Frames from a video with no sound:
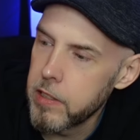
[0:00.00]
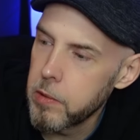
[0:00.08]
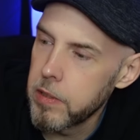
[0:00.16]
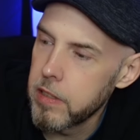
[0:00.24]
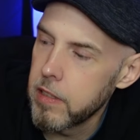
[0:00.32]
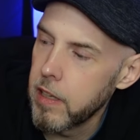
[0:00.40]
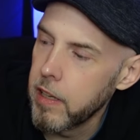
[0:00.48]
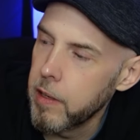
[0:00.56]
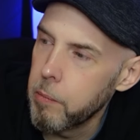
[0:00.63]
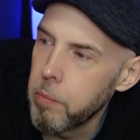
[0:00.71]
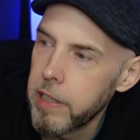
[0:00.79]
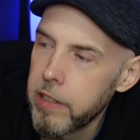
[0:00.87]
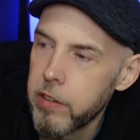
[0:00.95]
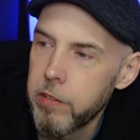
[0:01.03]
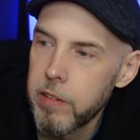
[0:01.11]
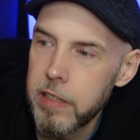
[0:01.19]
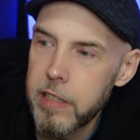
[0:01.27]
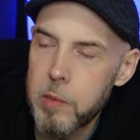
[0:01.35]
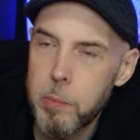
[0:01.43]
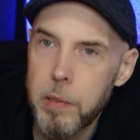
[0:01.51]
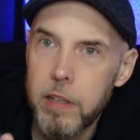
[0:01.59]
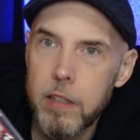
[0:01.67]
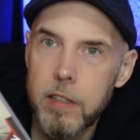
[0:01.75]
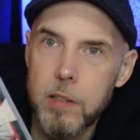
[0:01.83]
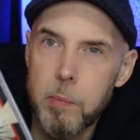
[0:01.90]
This one is not a brand new release,
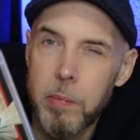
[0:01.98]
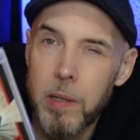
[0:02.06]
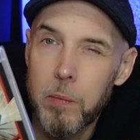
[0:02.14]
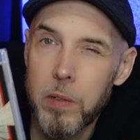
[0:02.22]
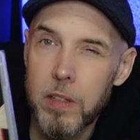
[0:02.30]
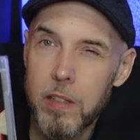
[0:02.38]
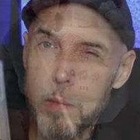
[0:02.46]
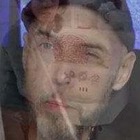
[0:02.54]
but it's been one that's